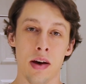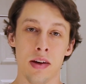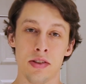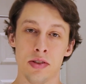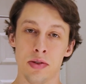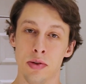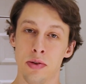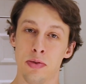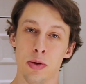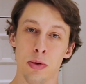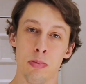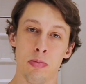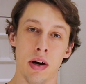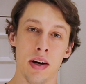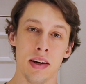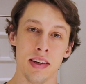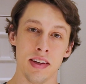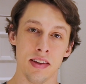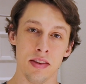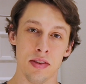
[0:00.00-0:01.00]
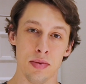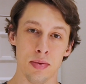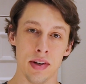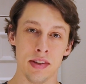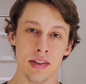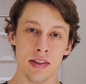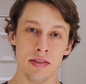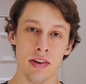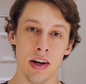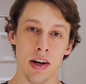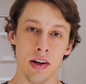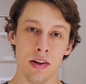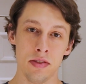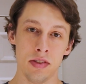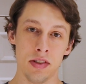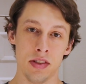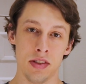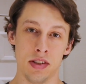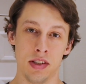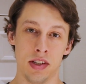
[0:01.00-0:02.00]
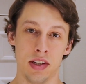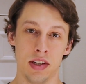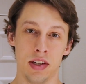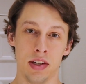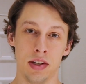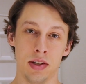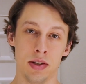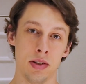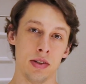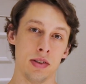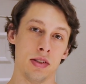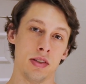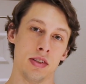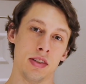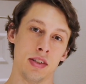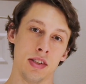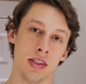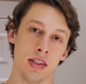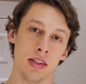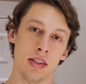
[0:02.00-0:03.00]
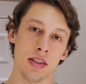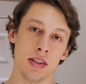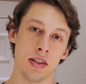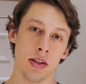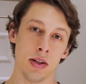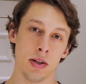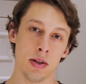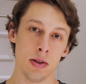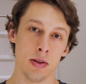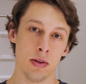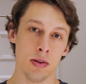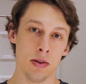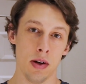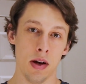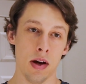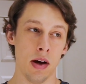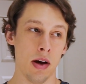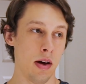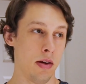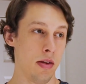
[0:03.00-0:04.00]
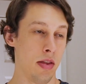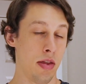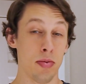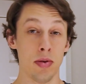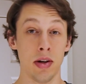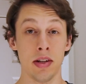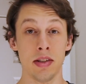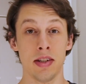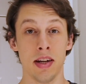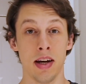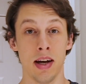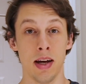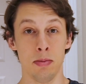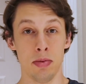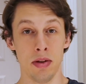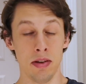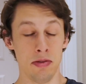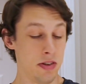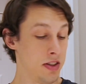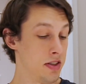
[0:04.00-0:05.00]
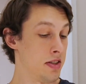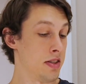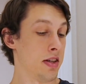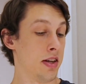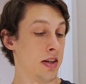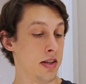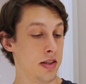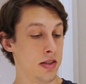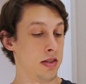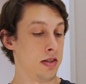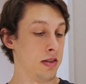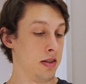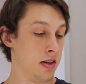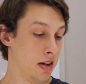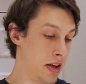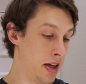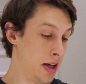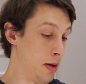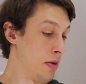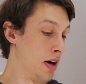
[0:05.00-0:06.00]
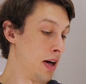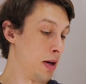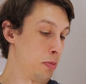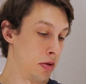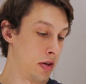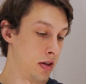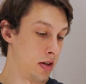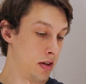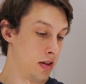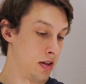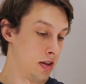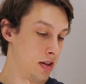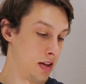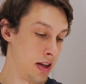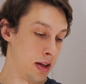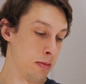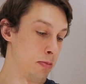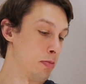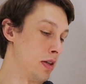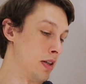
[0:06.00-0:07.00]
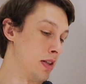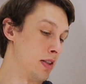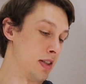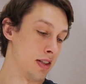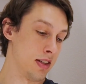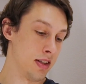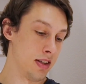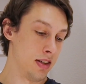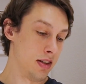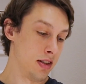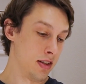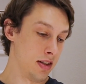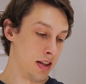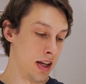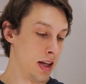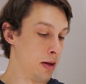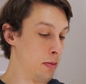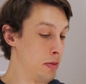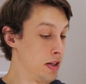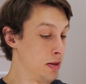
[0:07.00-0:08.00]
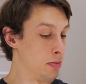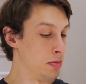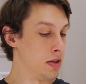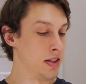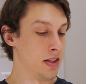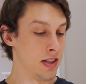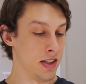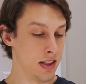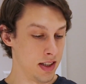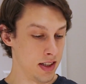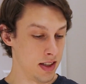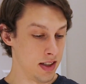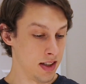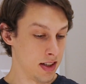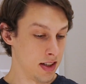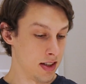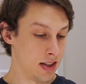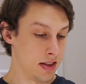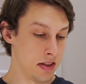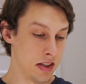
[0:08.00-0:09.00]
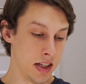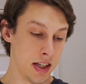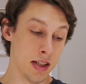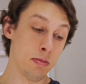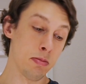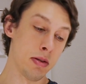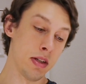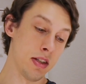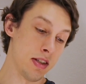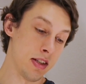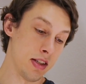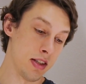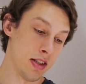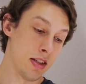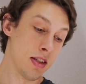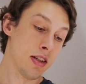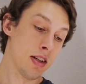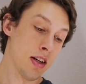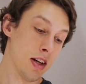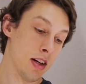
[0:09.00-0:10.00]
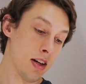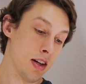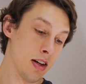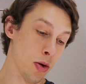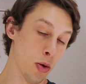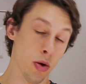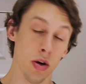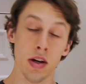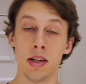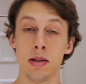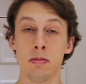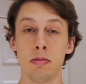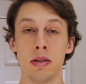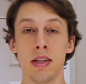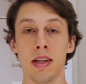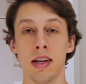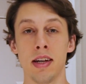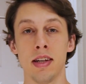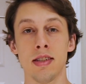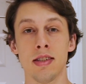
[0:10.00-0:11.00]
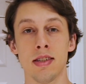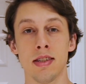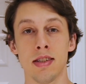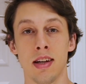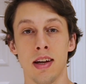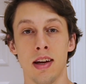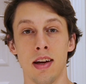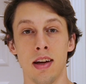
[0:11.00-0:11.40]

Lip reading: so if you're buying threaded valves, here's the need to know. Thread type. If it says MIP, MPT, MNPT, MPT, or NPS,